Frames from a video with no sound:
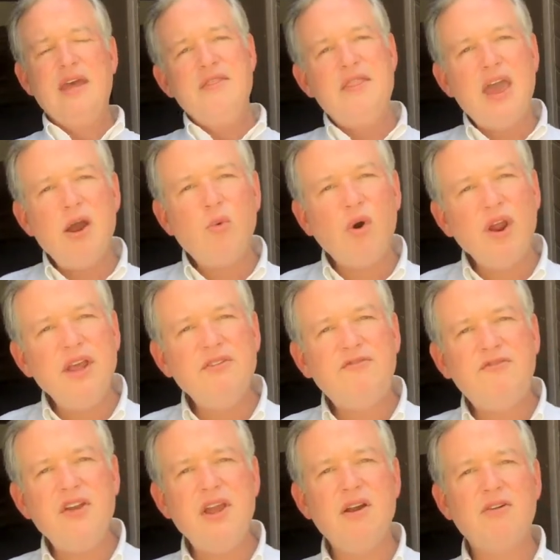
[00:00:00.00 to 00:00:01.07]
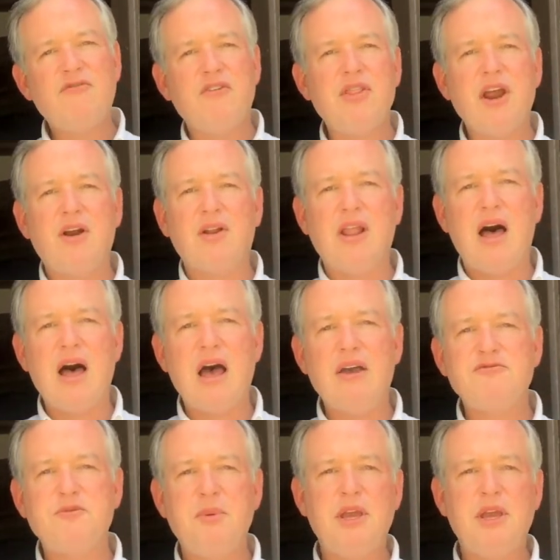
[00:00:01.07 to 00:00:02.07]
They were in fear for their lives